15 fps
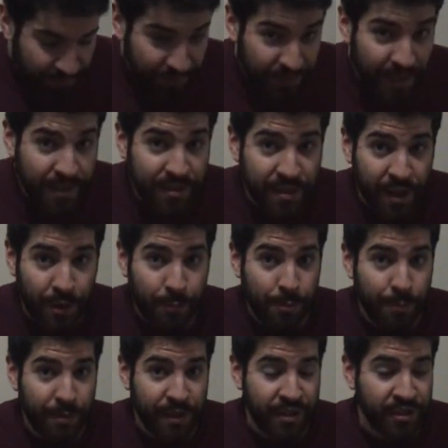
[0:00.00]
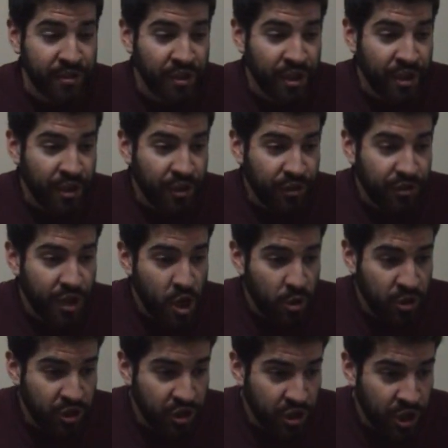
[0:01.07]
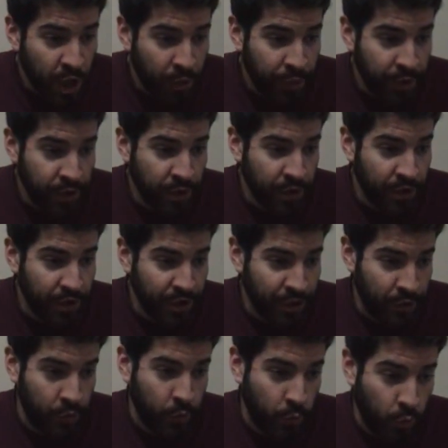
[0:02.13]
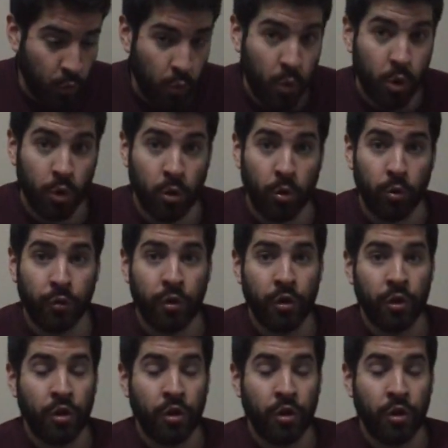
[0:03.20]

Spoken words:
that's terrible, because there is nothing in the world